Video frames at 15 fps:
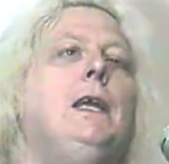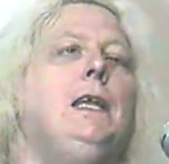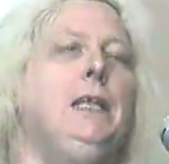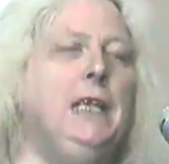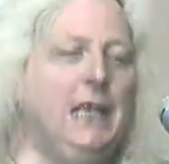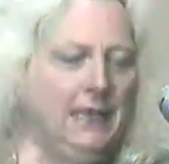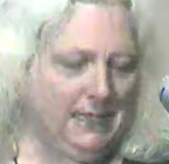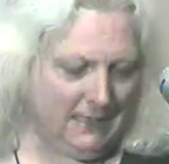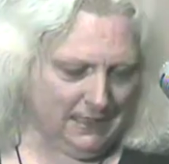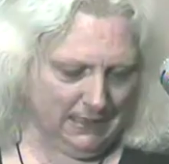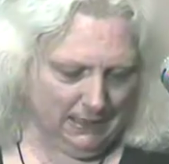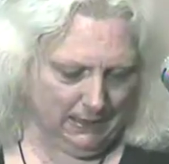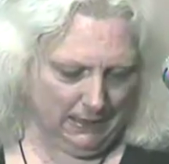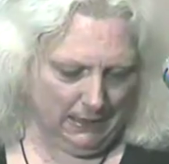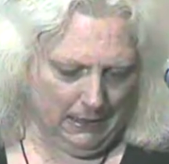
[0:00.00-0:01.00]

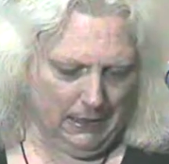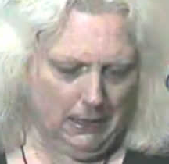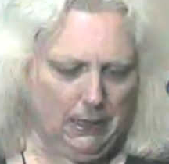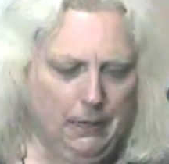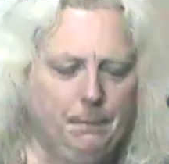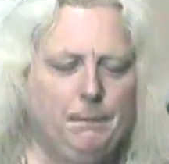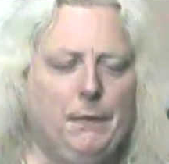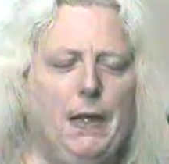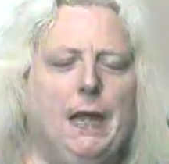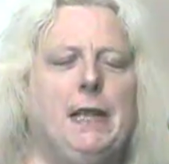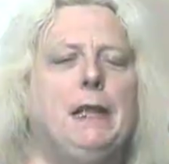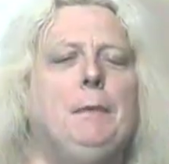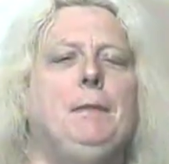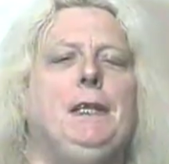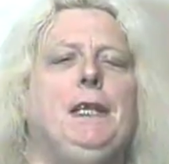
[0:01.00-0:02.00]
Yes, um, I
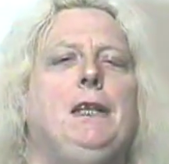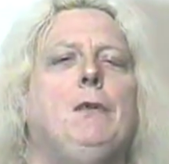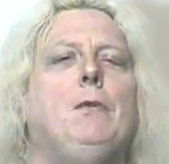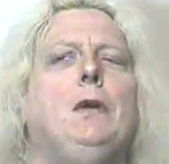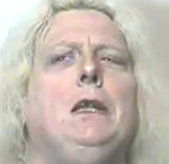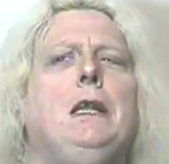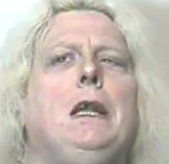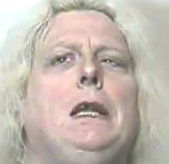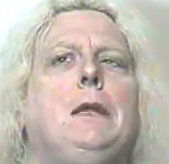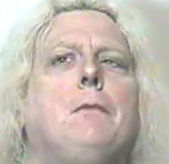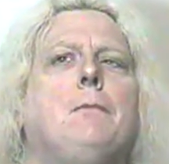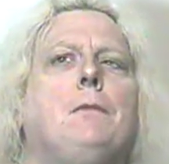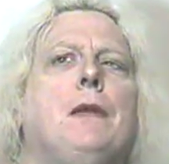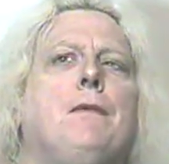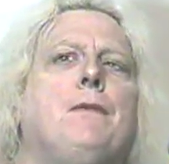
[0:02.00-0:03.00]
can be either one. I
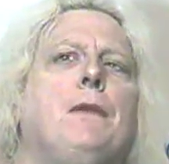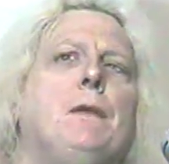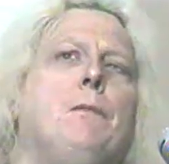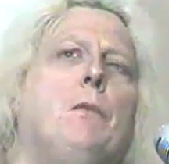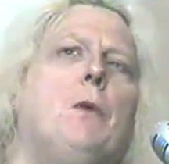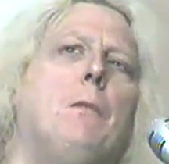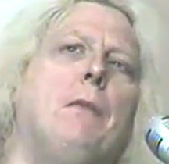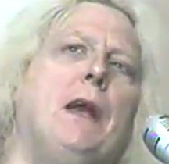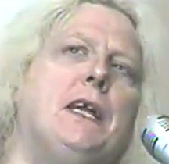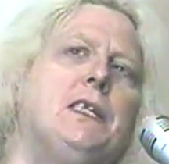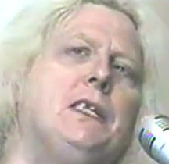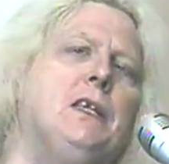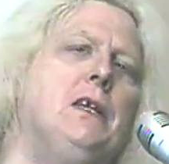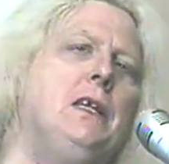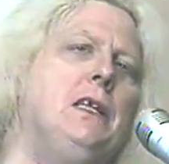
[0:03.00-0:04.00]
am definitely more
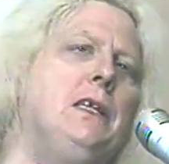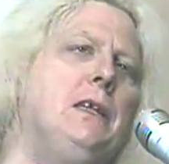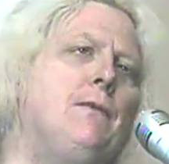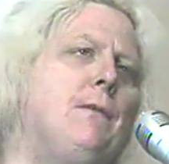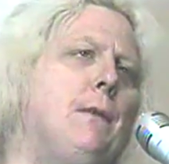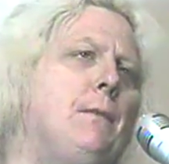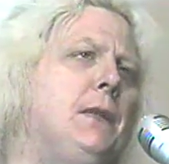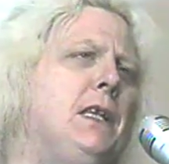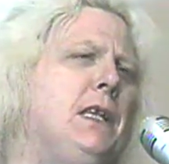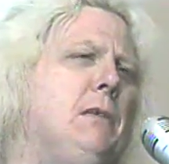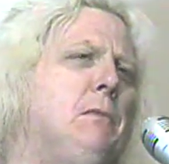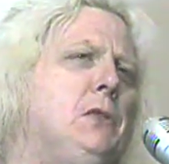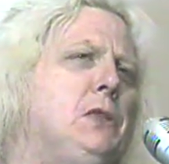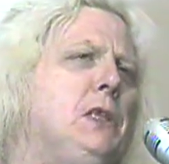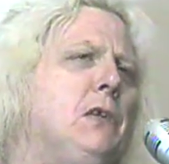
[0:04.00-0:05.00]
masculine than
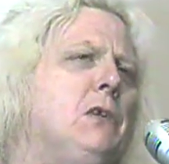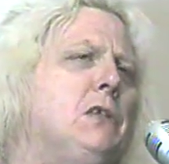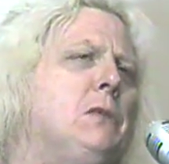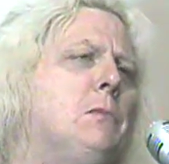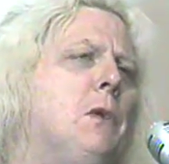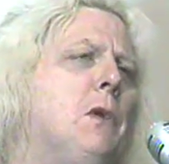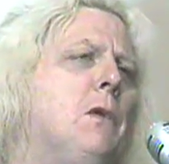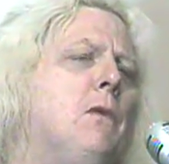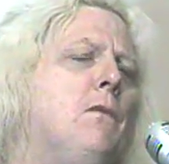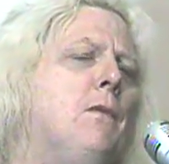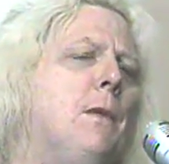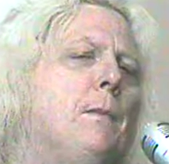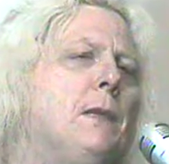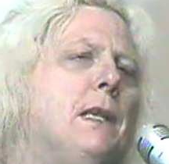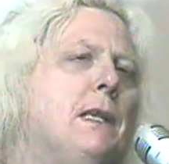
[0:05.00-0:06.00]
feminine. Michele is more
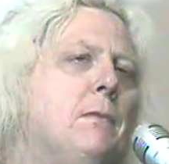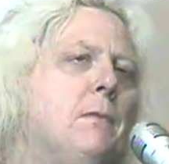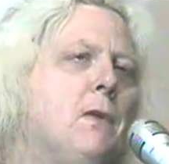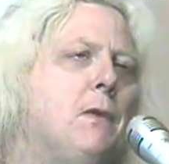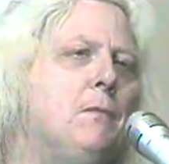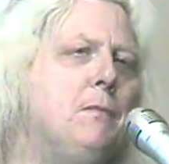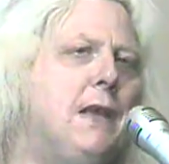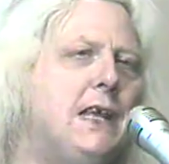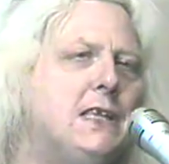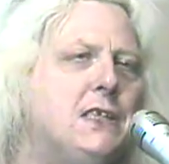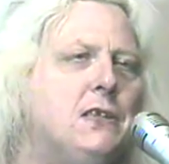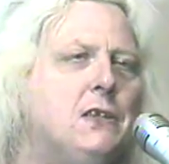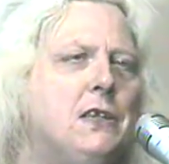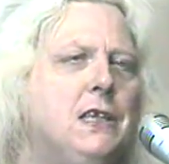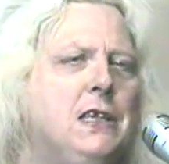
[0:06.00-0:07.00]
feminine, than
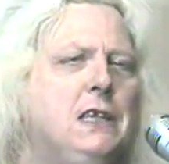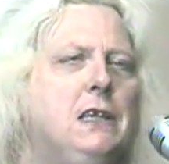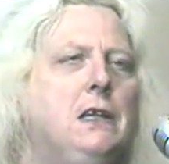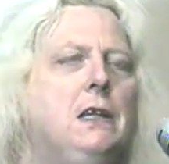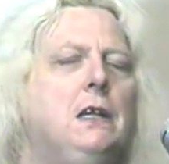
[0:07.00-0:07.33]
masculine.